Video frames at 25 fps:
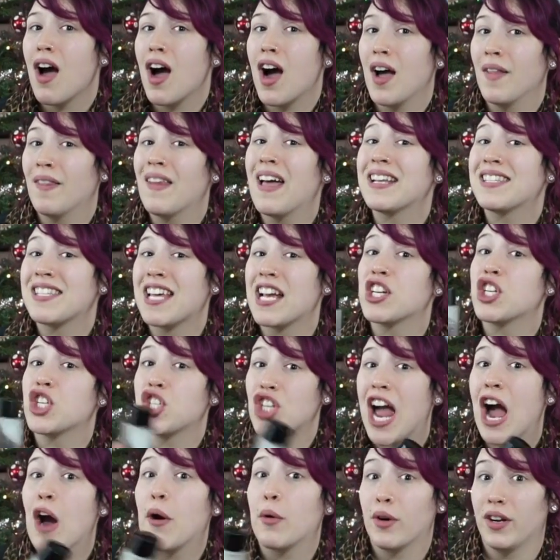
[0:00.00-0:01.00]
unless I
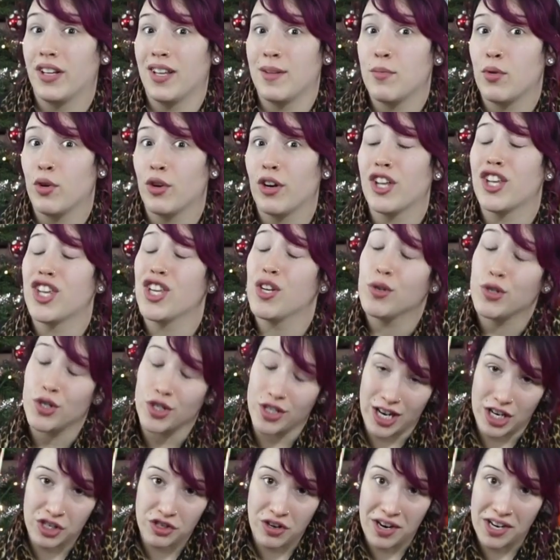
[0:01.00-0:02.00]
shower in the morning.
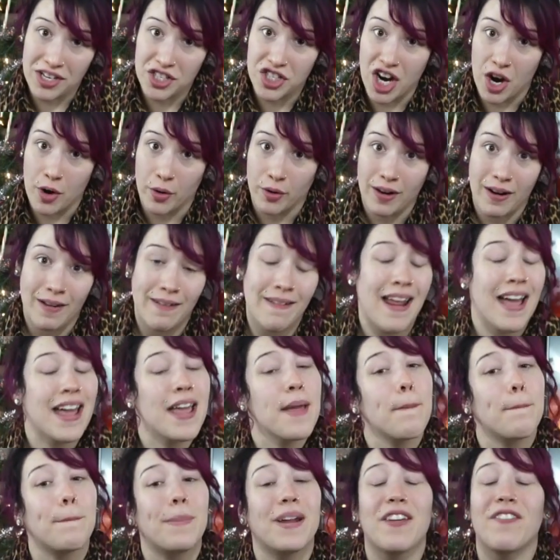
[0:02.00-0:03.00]
Usually I try to shower at
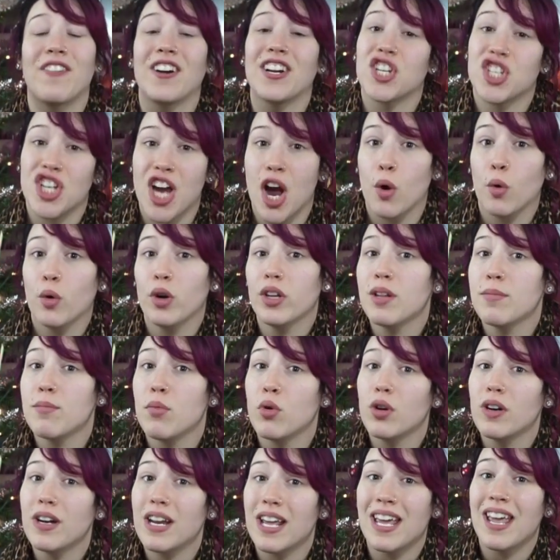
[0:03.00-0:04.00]
night, but if I shower in the
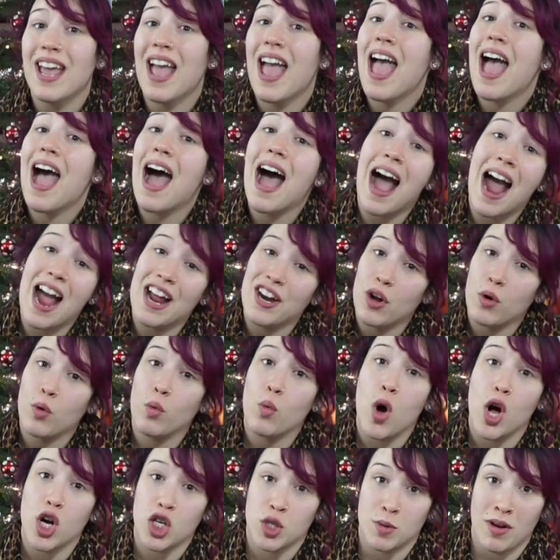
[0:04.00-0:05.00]
morning, I
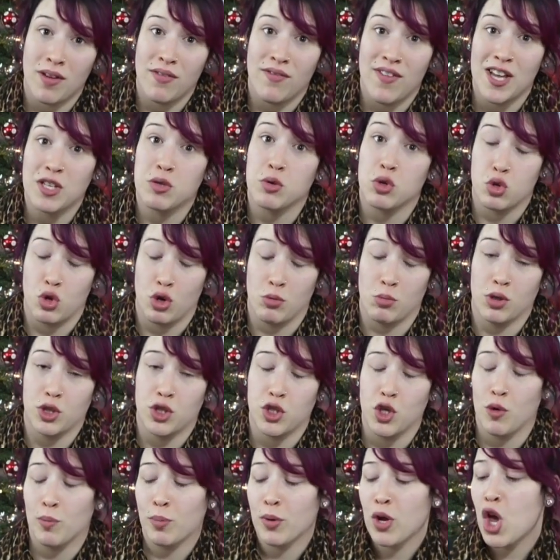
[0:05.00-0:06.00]
don't wash my face with normal
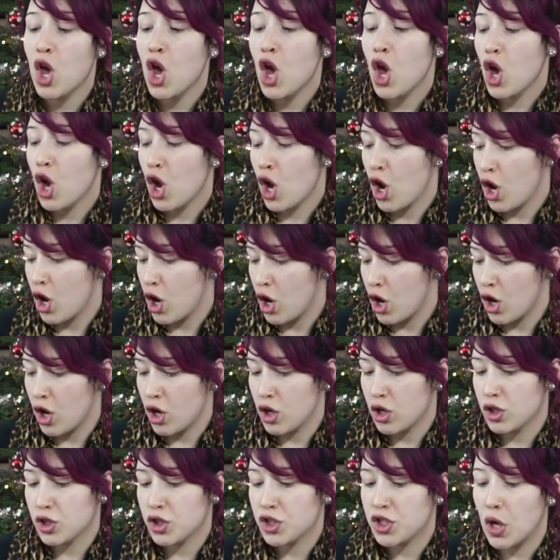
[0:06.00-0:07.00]
soap.
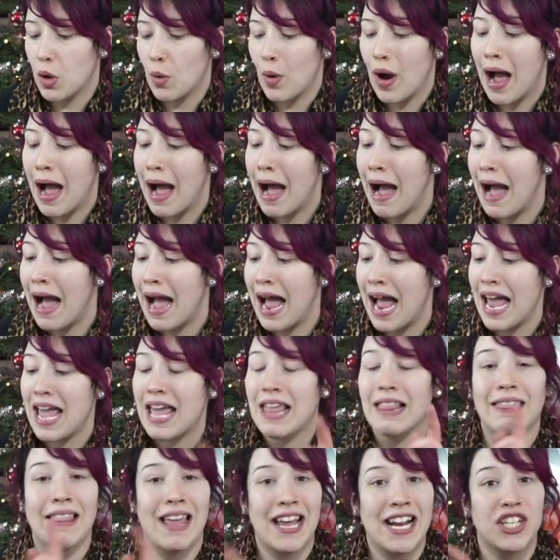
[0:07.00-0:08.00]
So
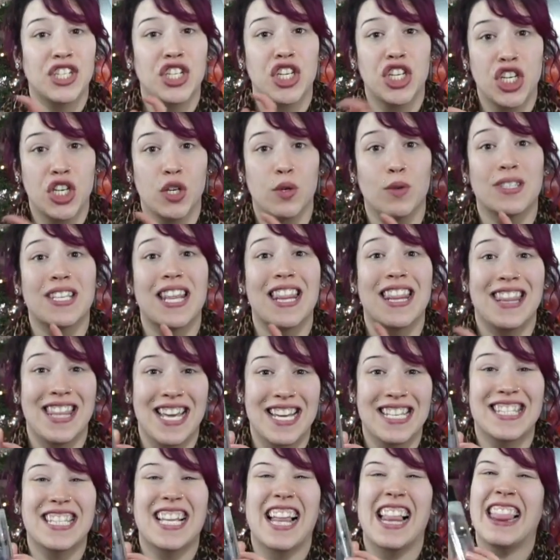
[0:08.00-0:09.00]
I like to use
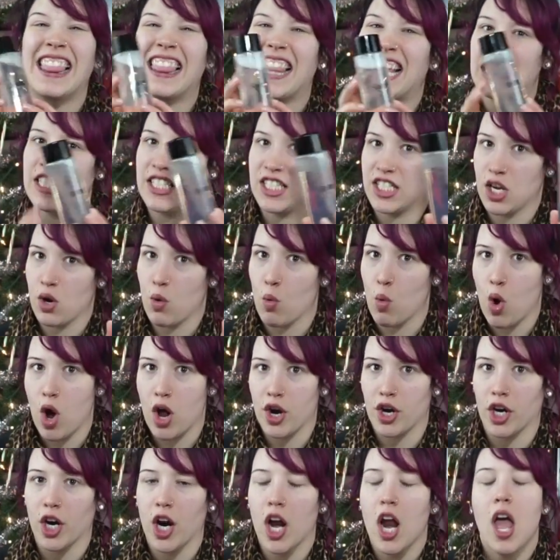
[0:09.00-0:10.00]
this cleansing
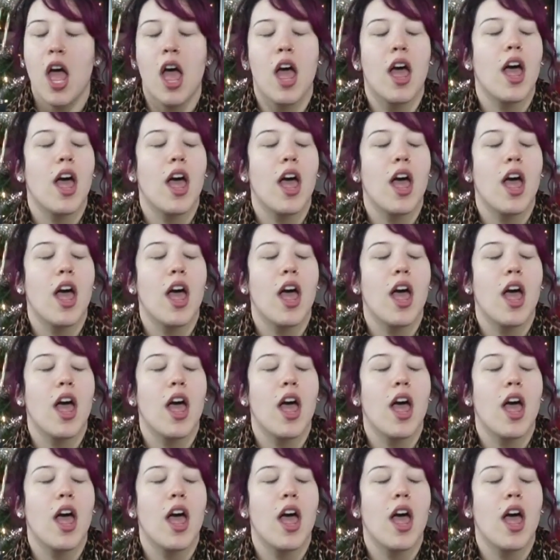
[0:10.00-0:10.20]
water.